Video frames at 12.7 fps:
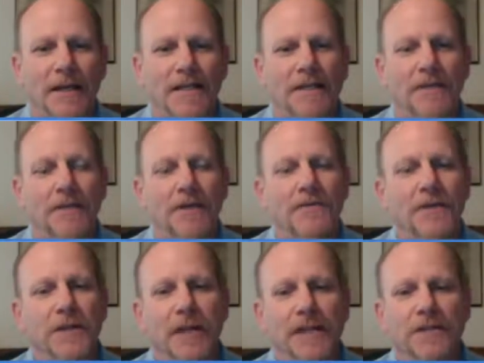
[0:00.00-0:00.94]
You know, if
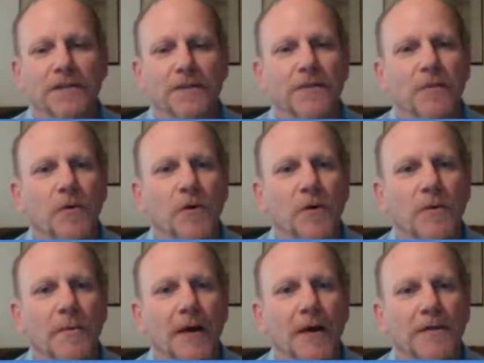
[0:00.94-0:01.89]
you'd like to learn more
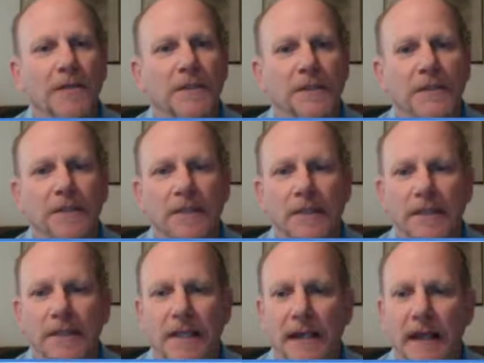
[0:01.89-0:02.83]
about
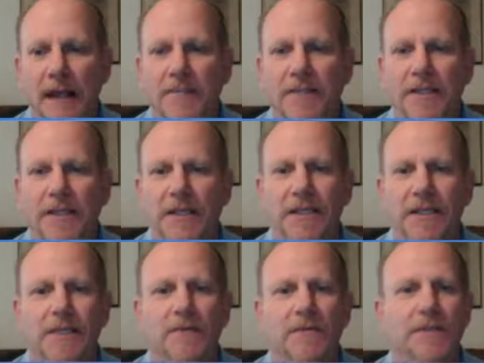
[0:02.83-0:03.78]
Abby, like I
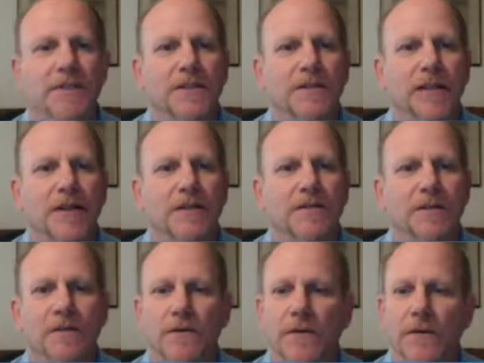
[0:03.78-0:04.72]
said, we just gave
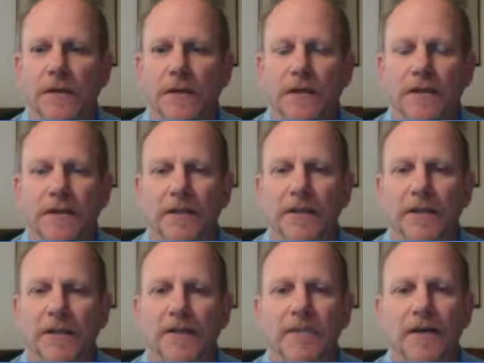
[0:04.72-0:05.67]
you an
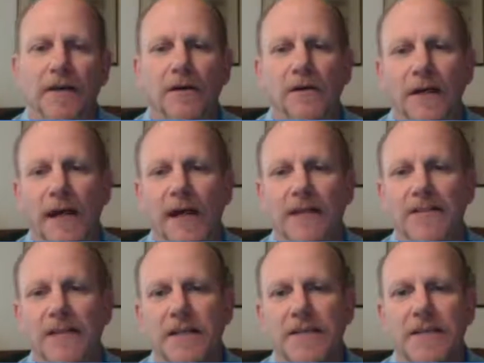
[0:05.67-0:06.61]
email
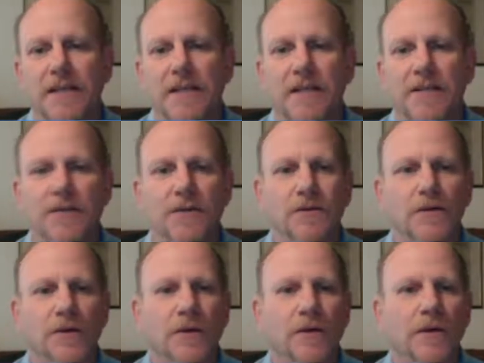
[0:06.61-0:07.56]
access to get to
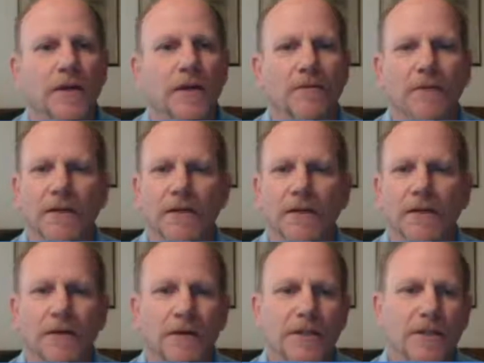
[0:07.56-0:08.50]
her, and we
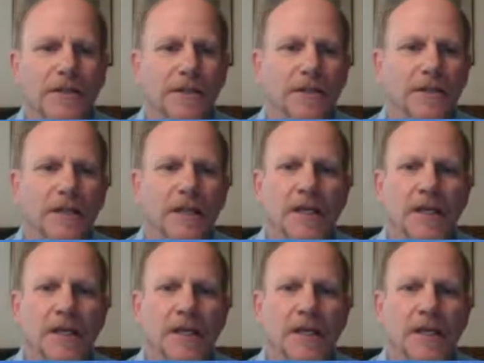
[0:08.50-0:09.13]
encourage you to